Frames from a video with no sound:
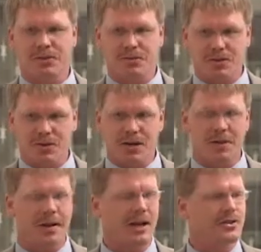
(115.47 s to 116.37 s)
but we're
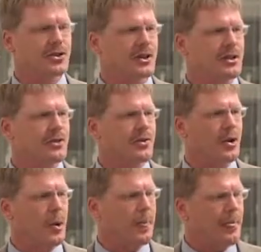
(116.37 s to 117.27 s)
coming out of
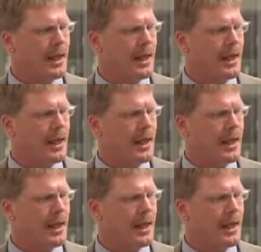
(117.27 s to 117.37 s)
Charlottesville.